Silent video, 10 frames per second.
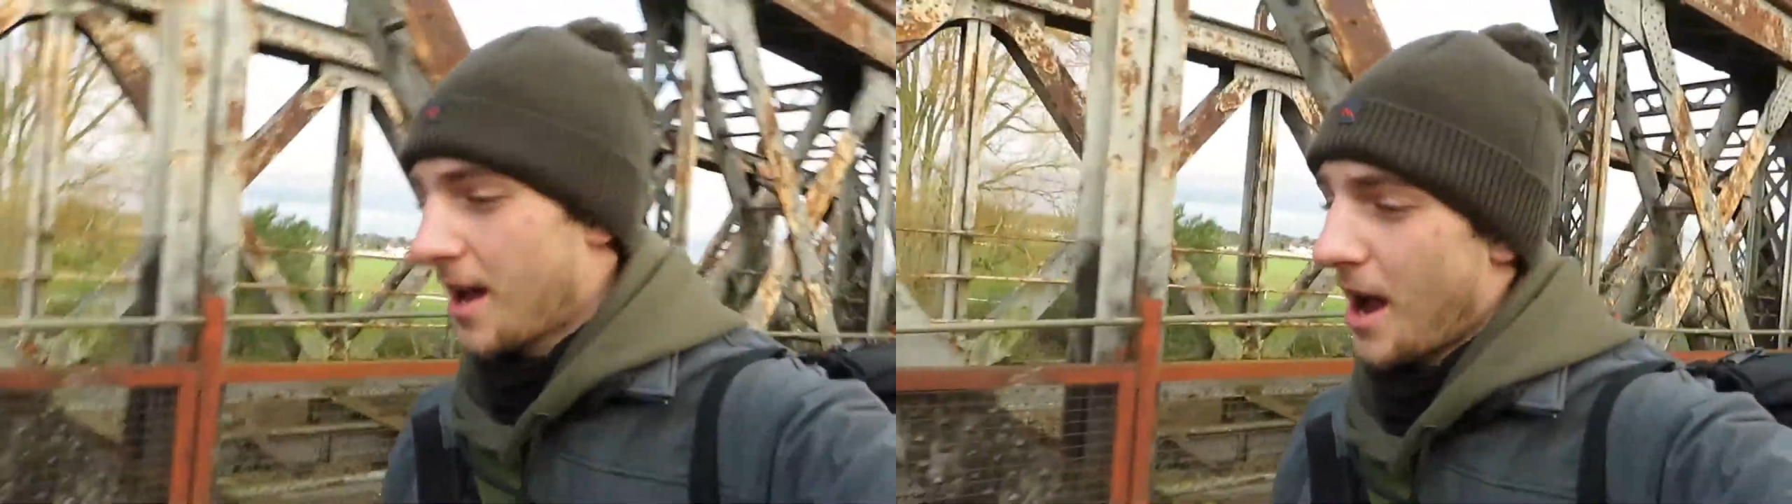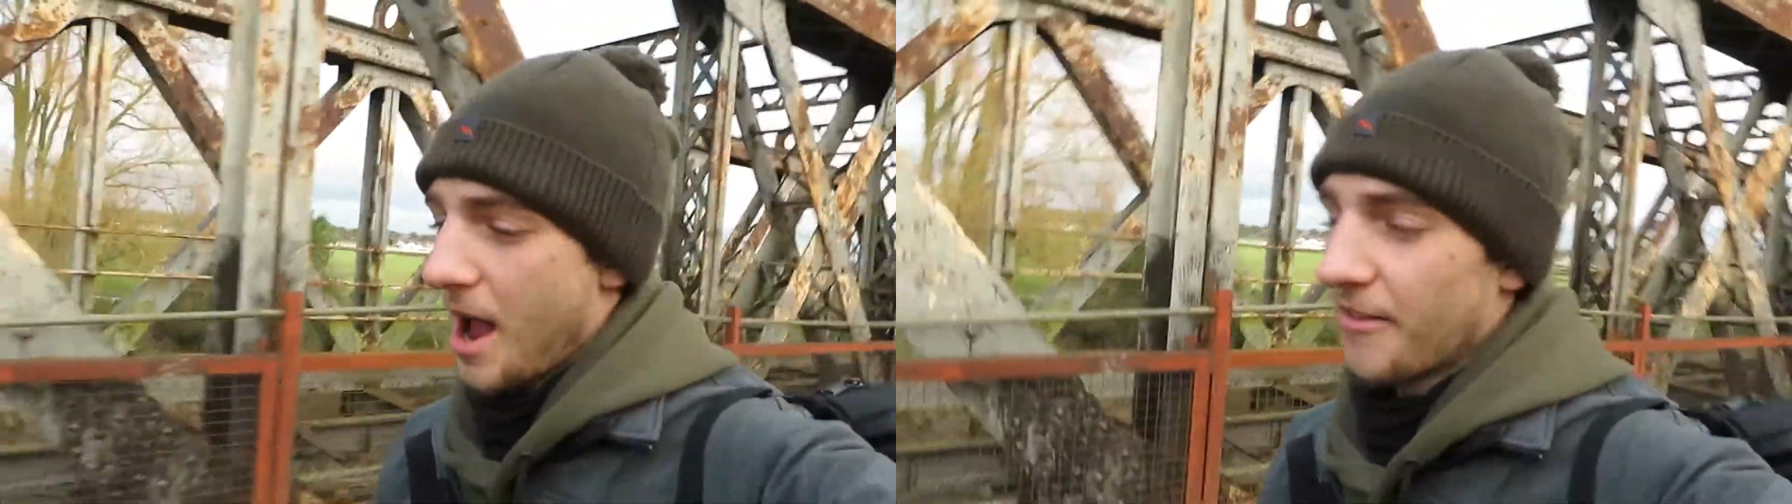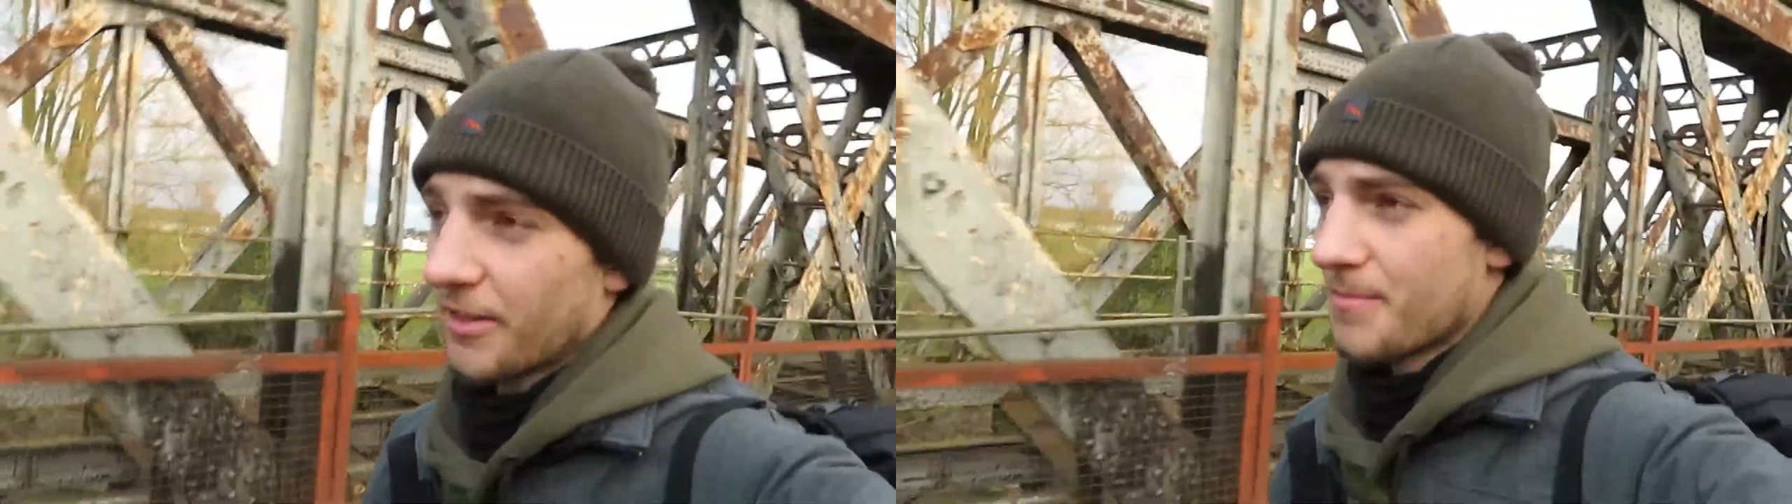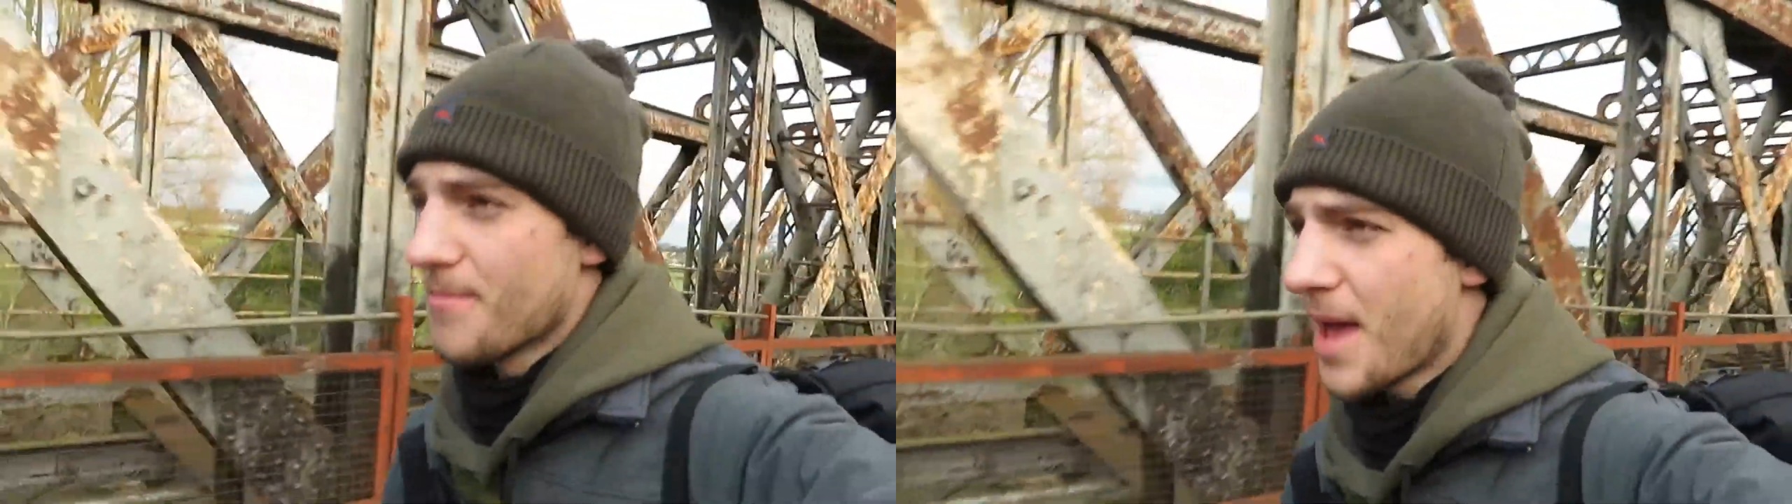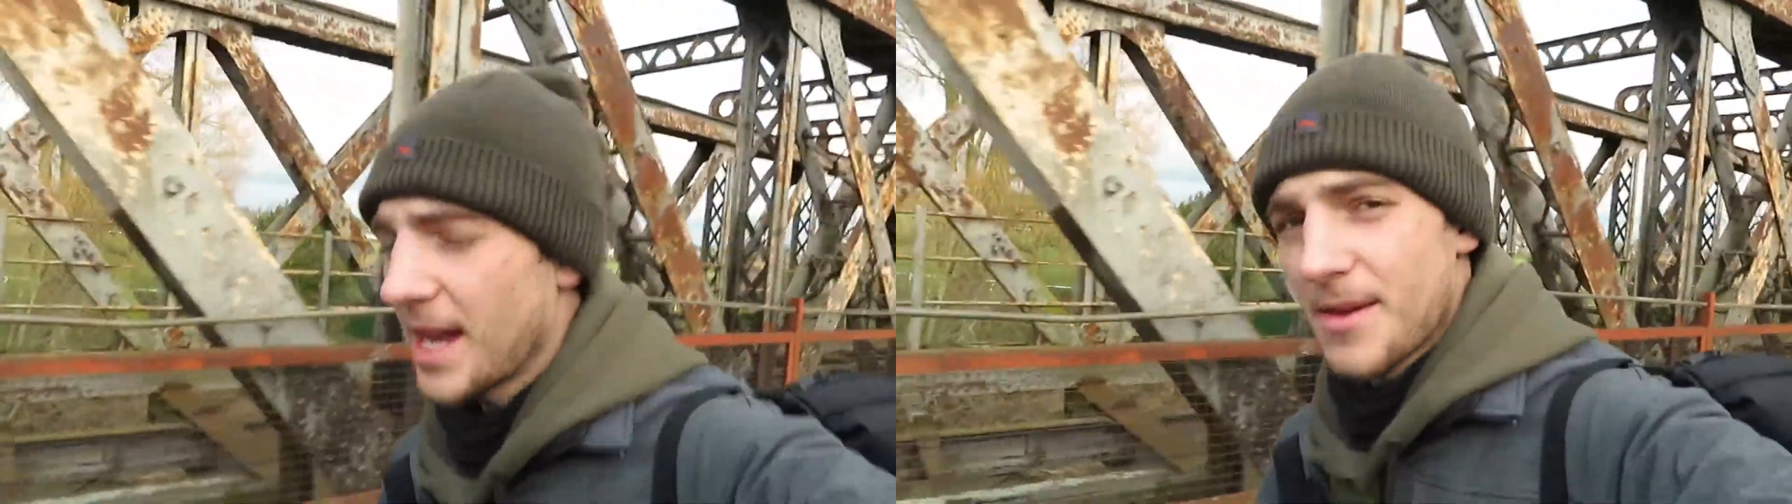I have
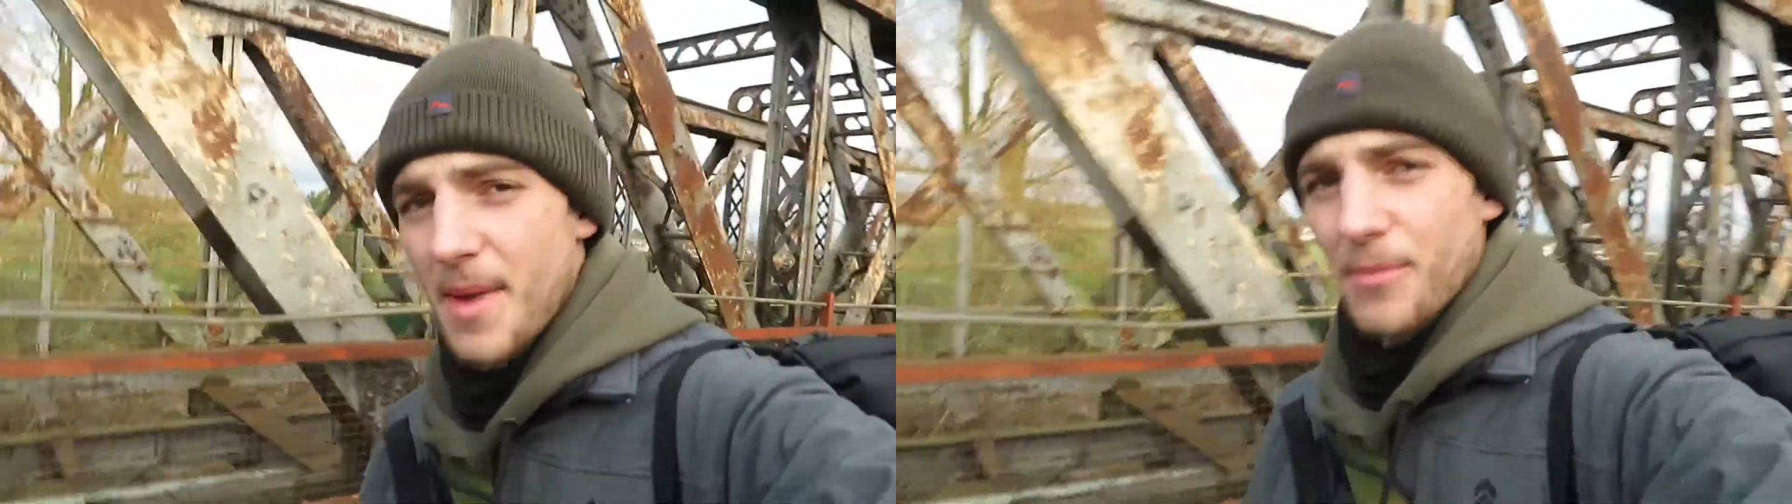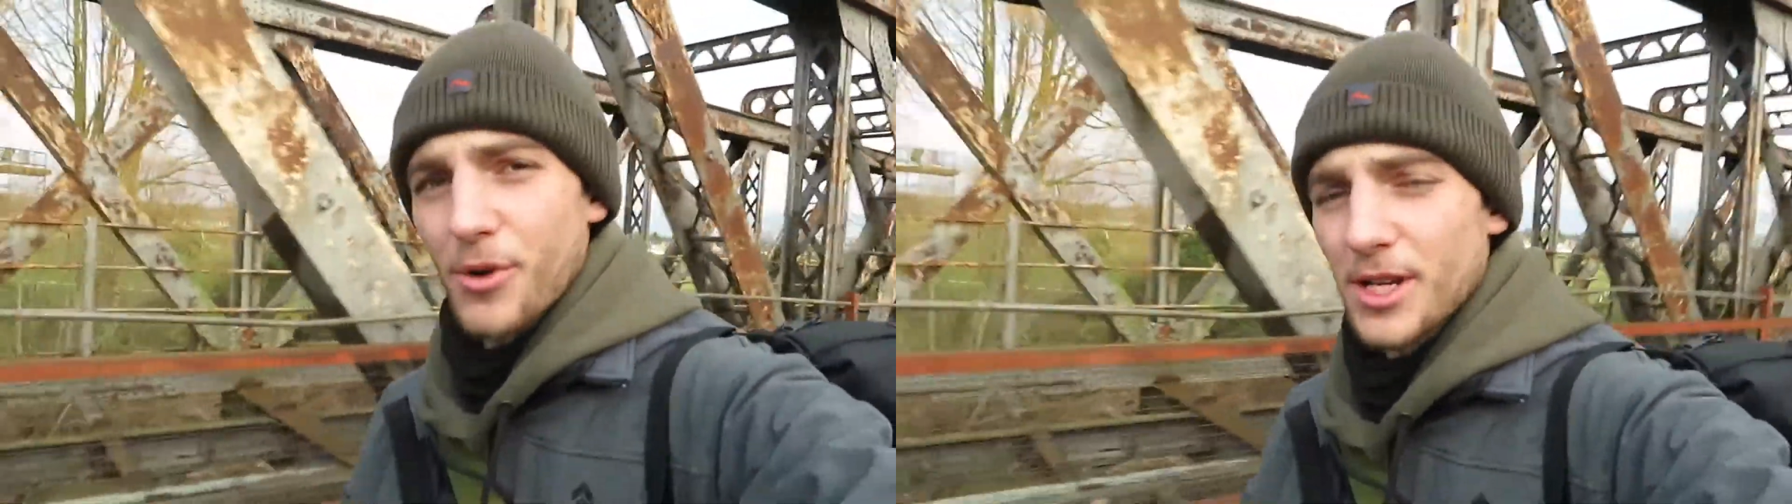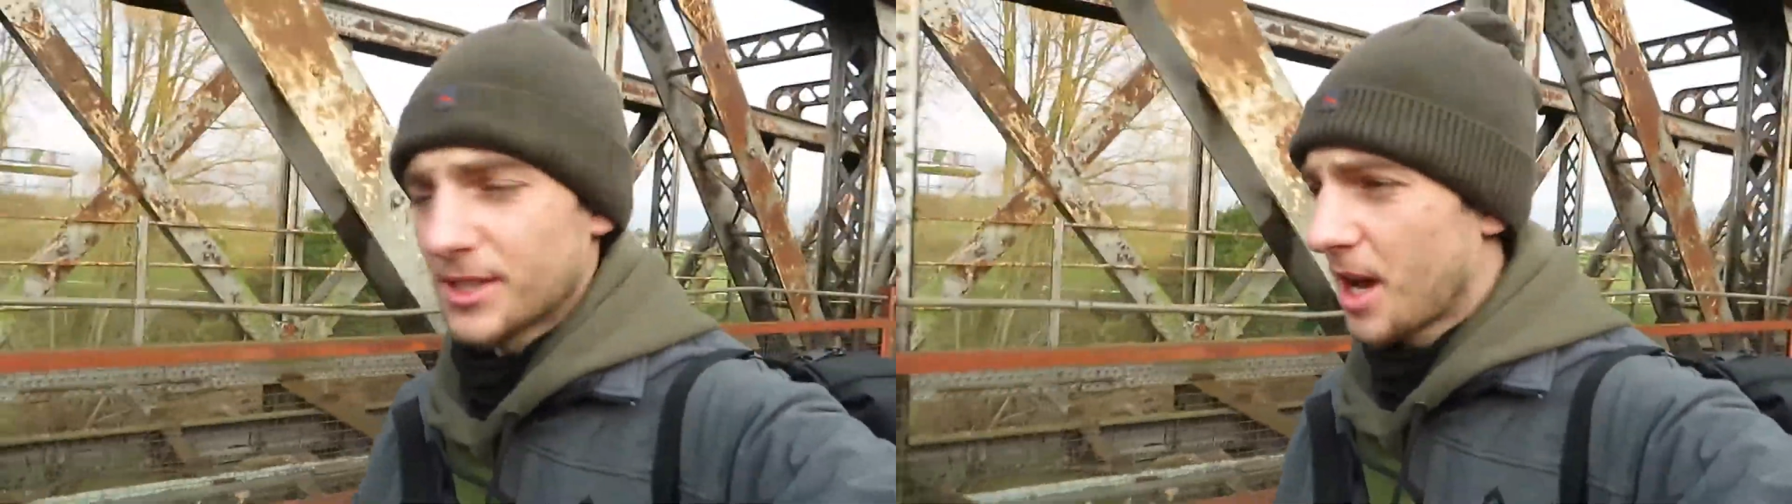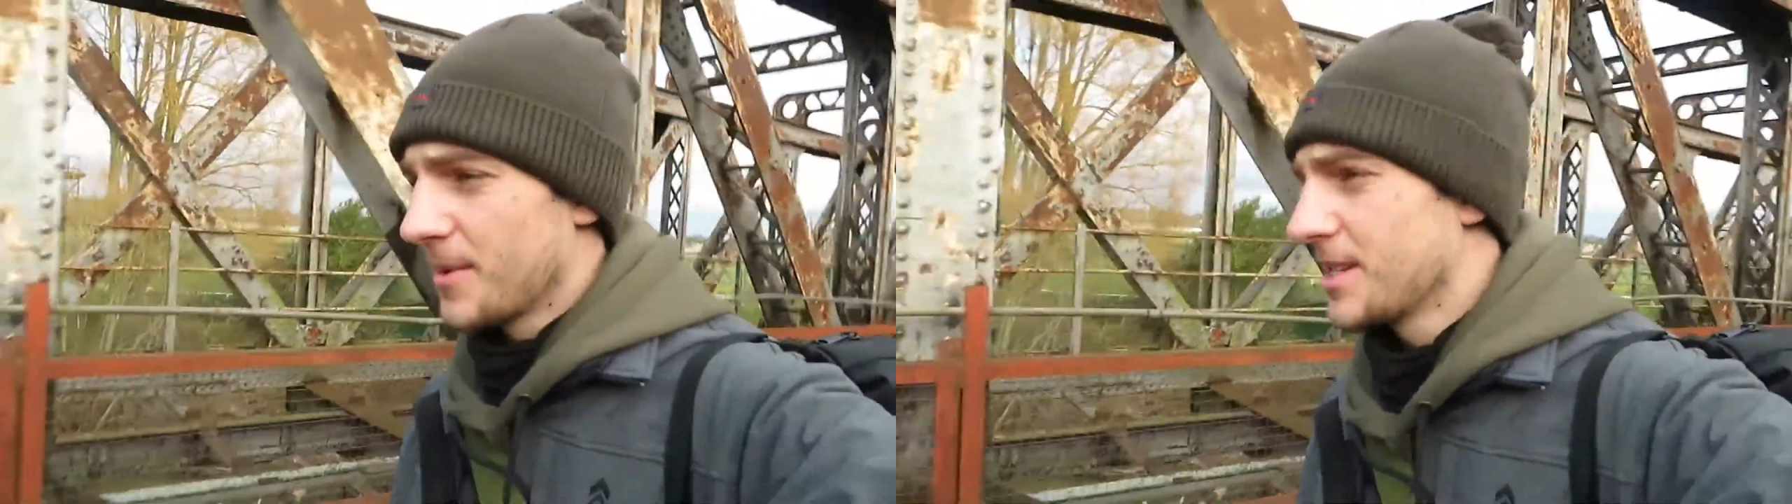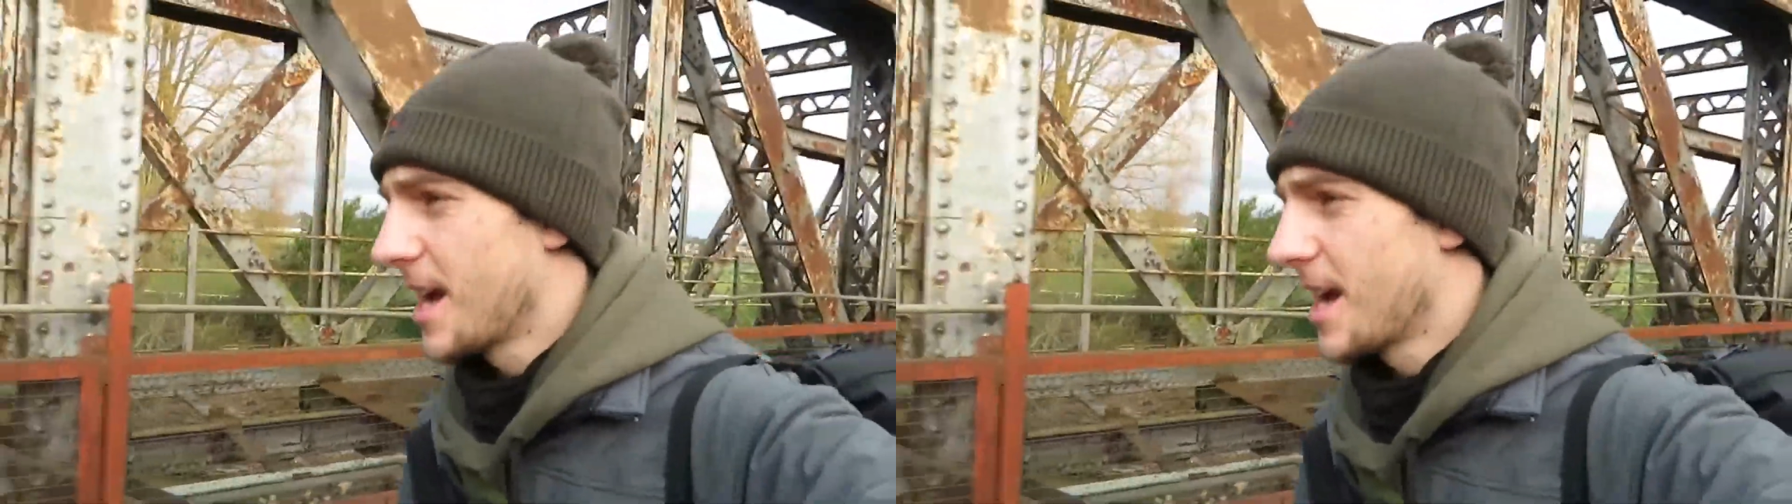many memories coming